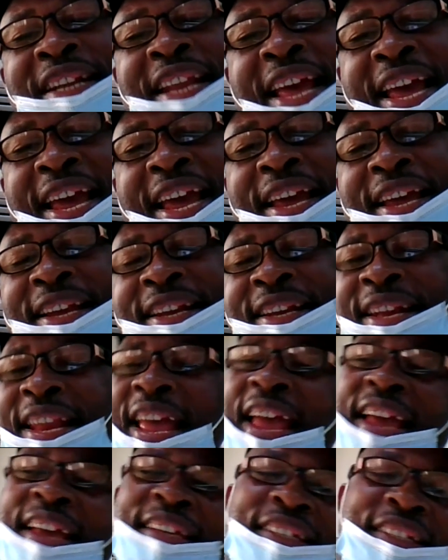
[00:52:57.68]
you
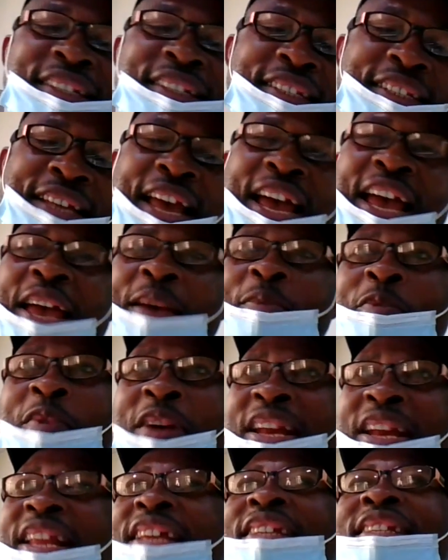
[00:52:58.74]
next time,
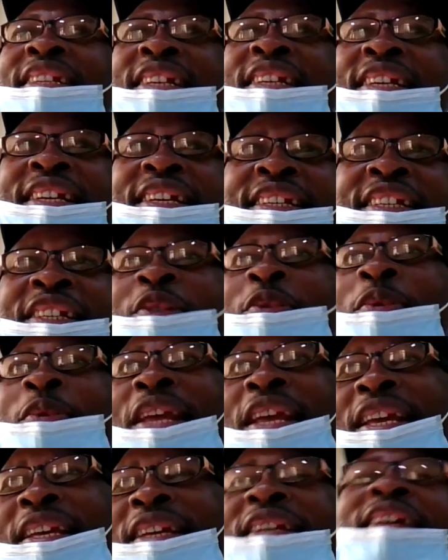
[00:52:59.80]
Wednesday this week,